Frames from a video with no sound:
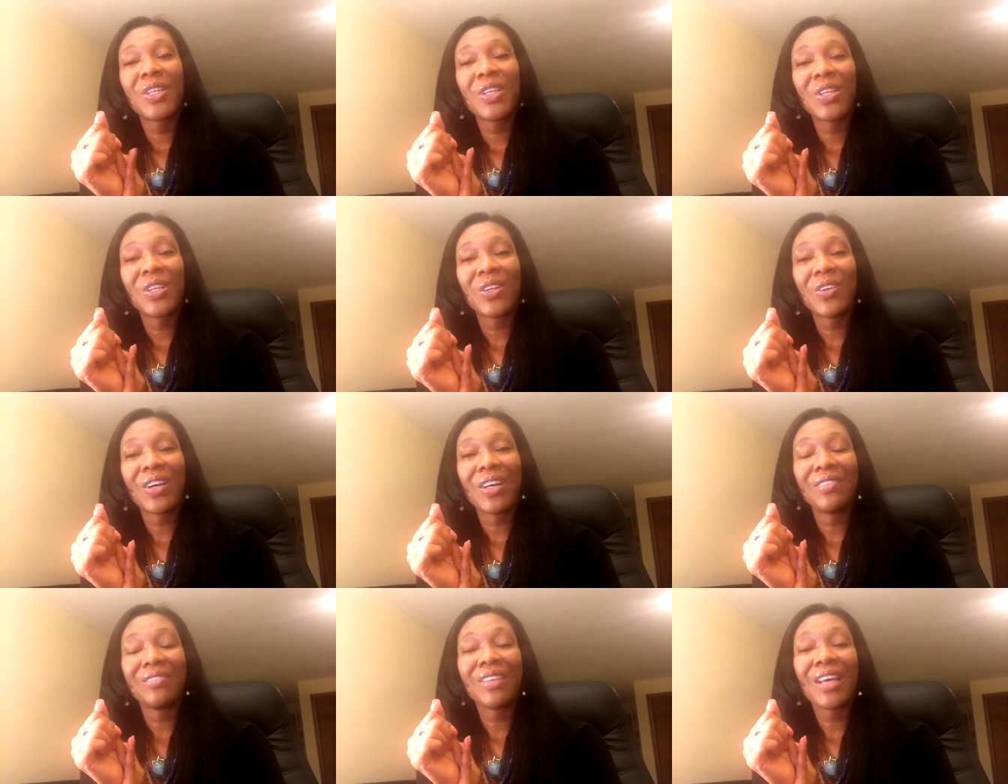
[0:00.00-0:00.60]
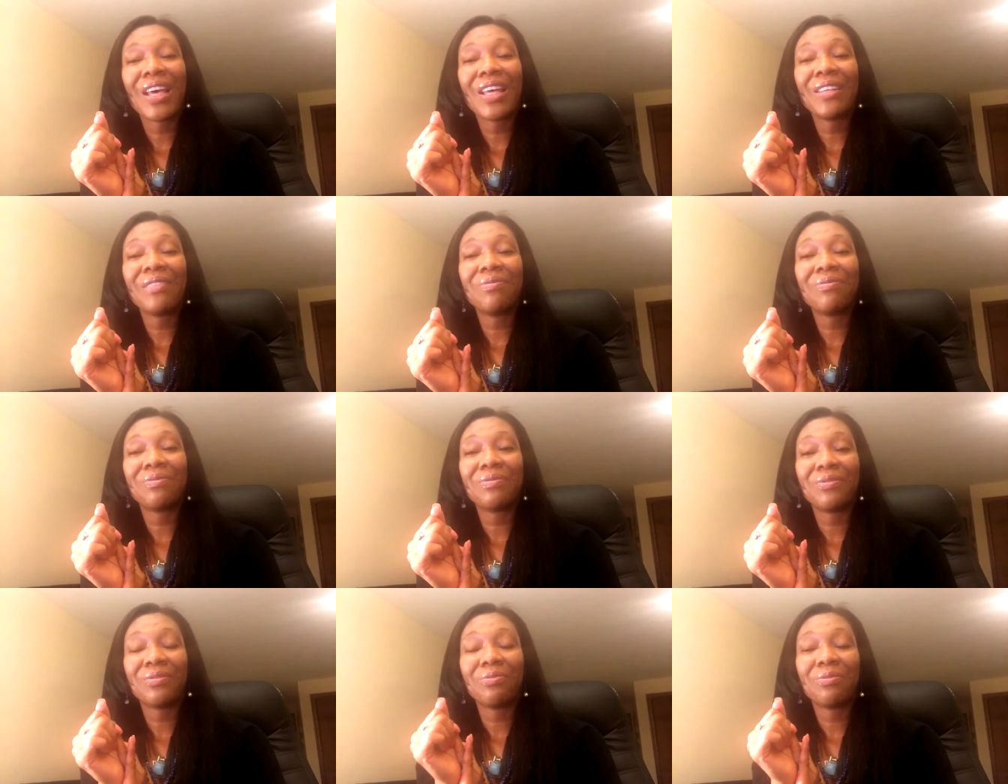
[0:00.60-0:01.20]
you know, I, I
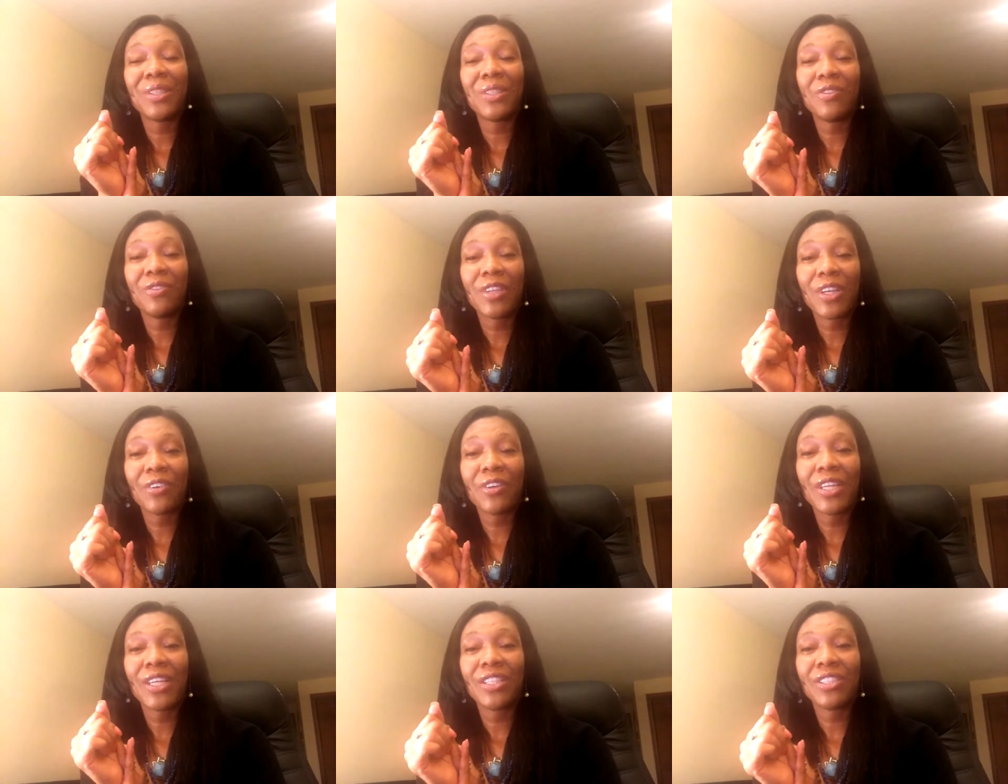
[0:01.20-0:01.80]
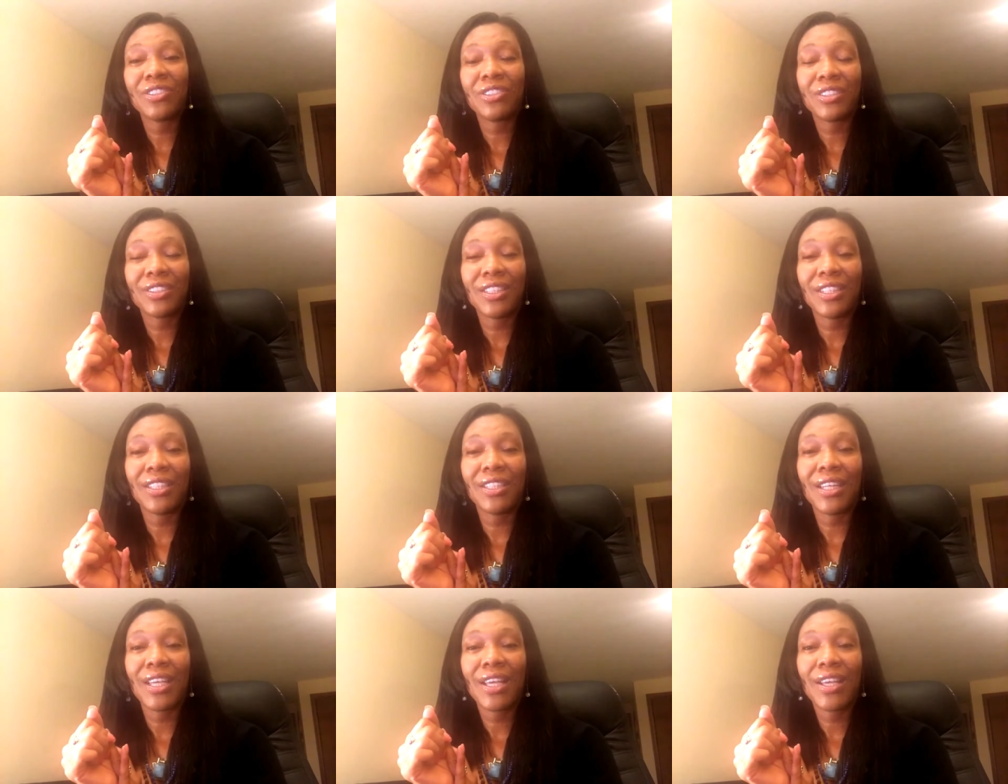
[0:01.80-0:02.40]
be very interested
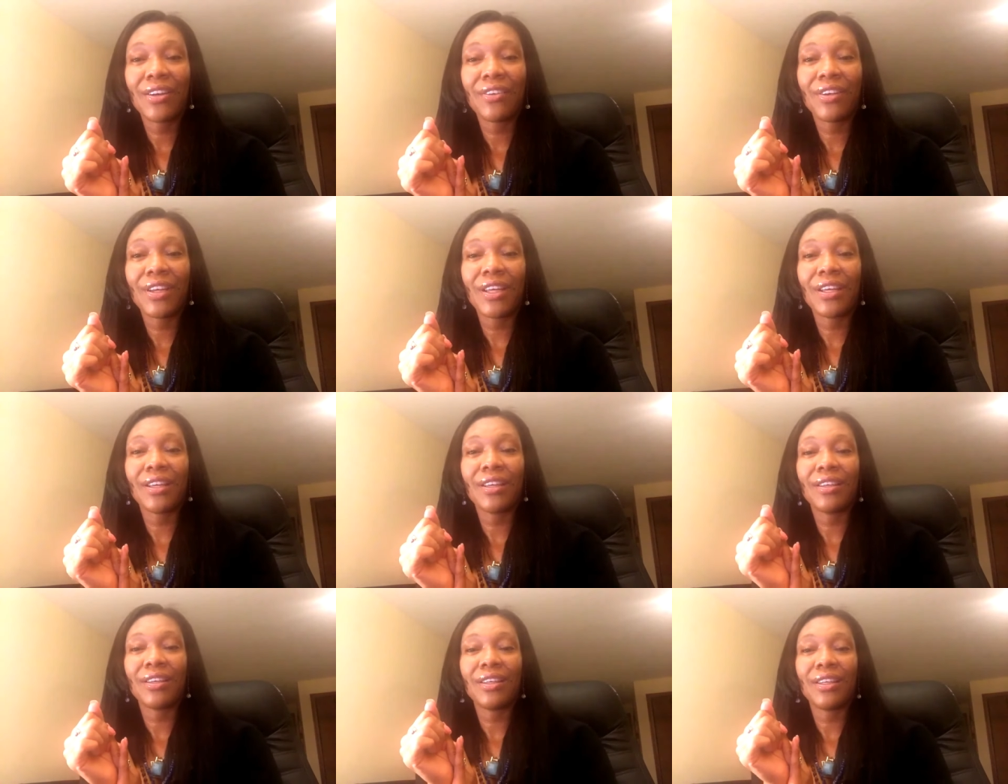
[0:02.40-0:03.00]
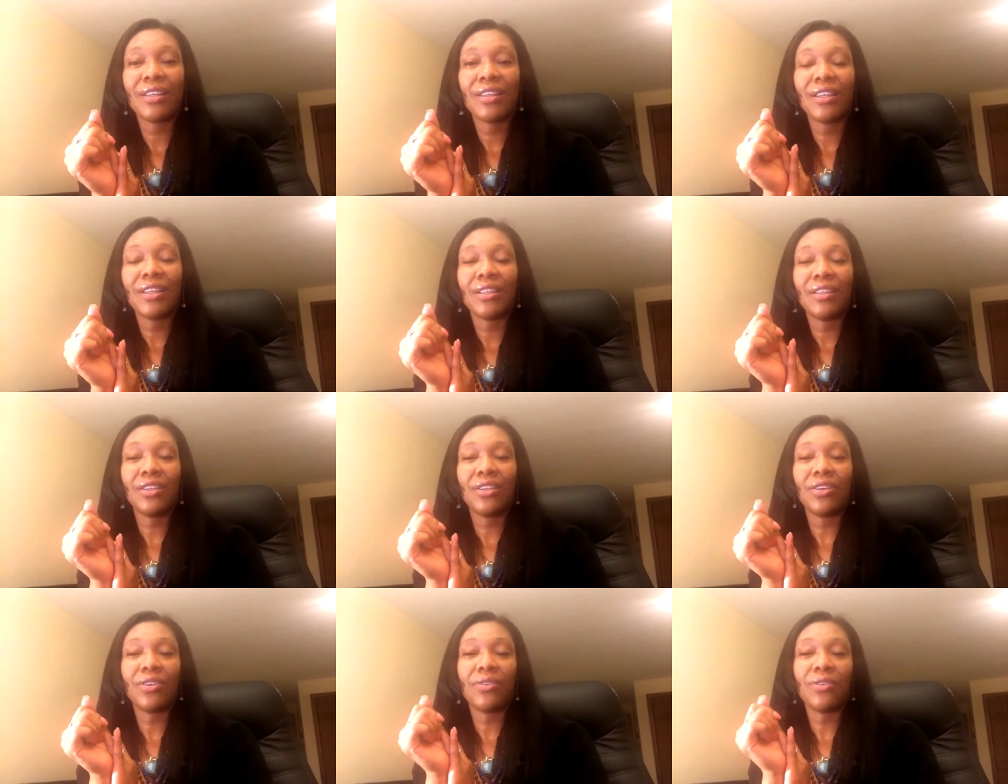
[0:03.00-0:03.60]
in hearing
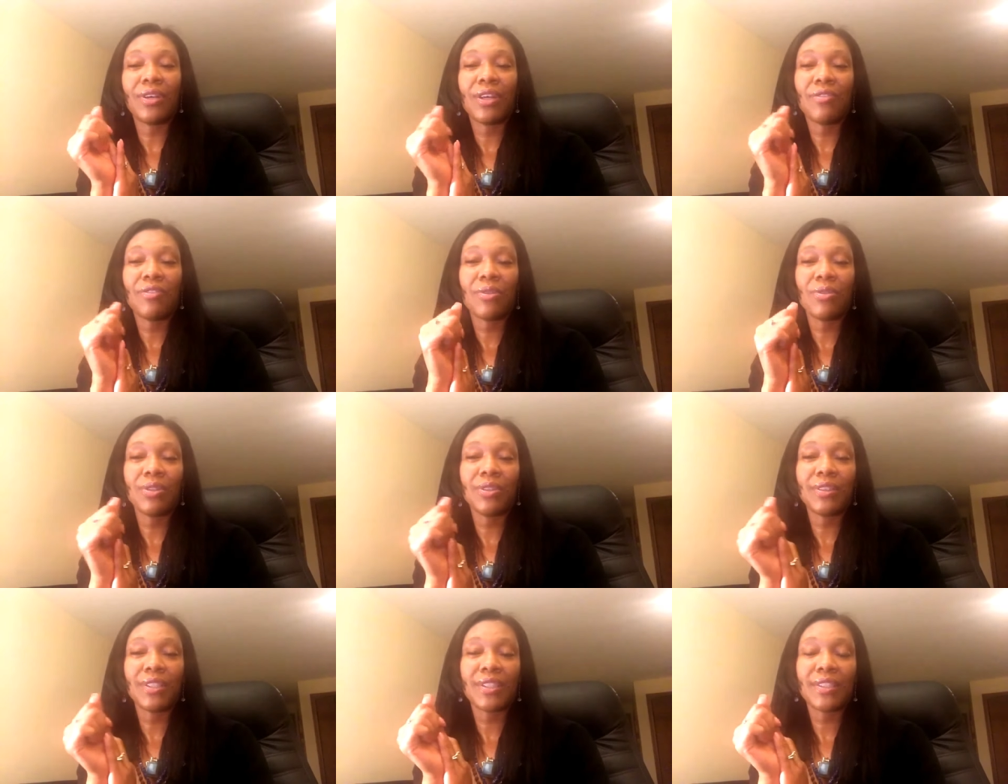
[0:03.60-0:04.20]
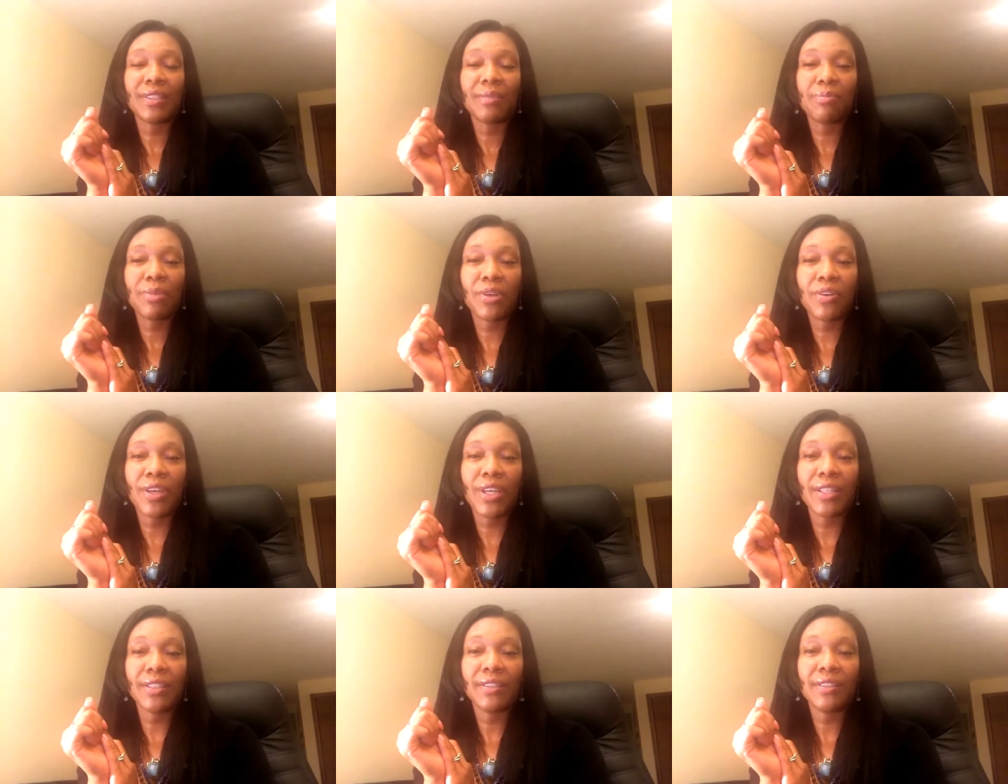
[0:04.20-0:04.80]
you know everyone's
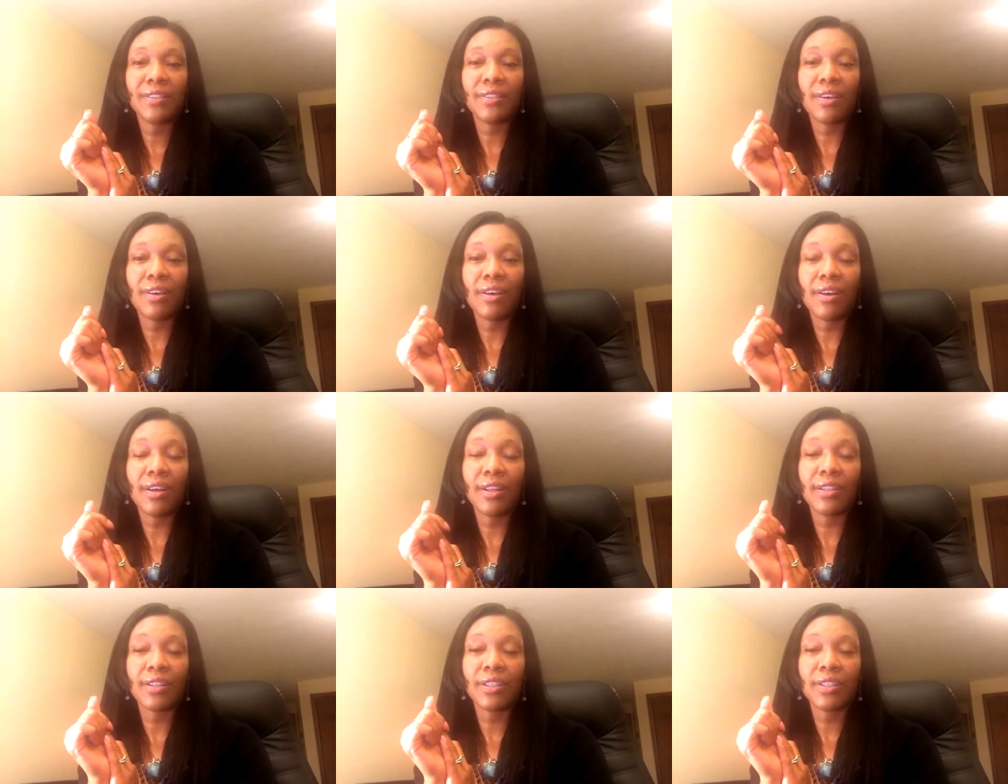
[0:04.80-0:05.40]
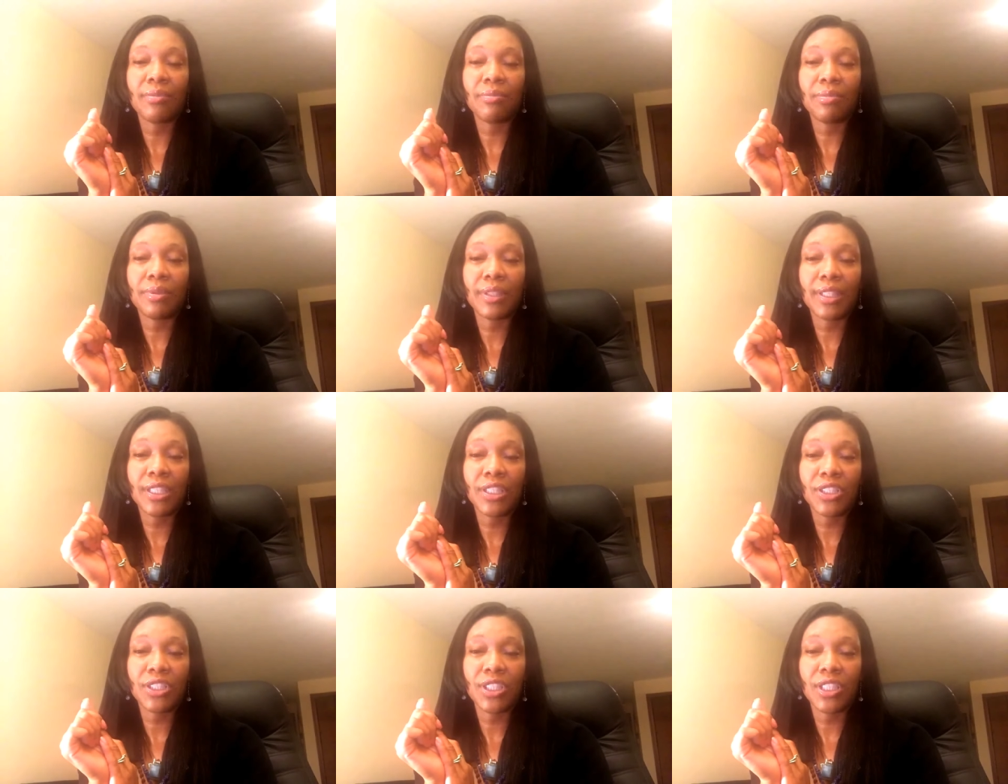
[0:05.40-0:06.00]
experience on
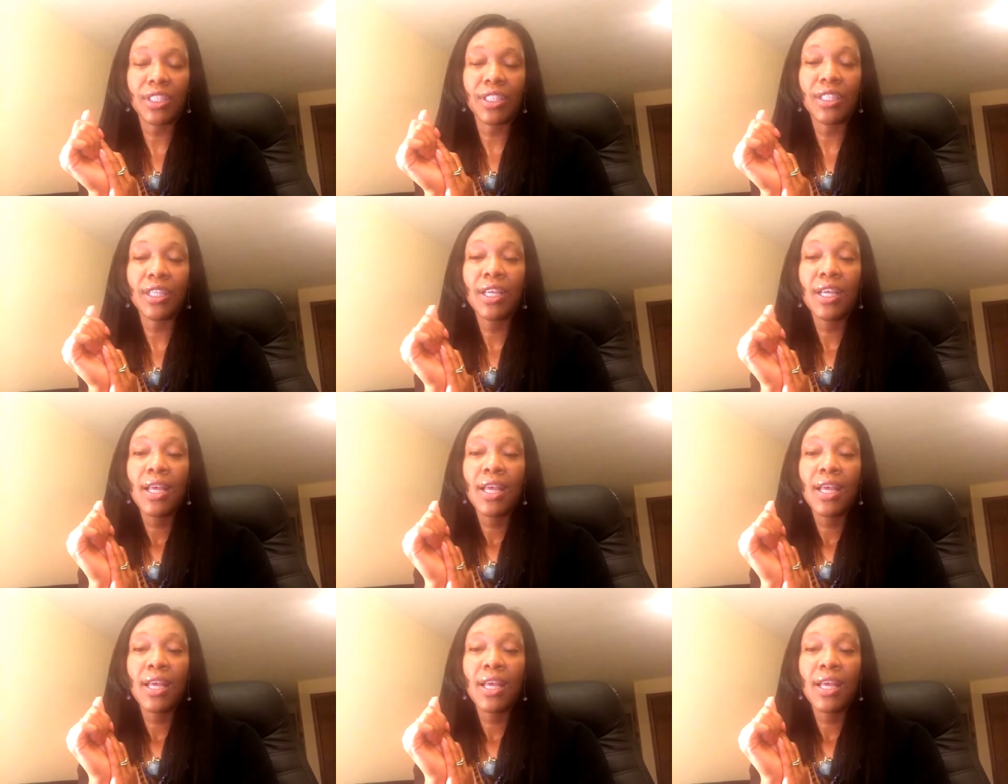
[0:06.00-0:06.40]
completion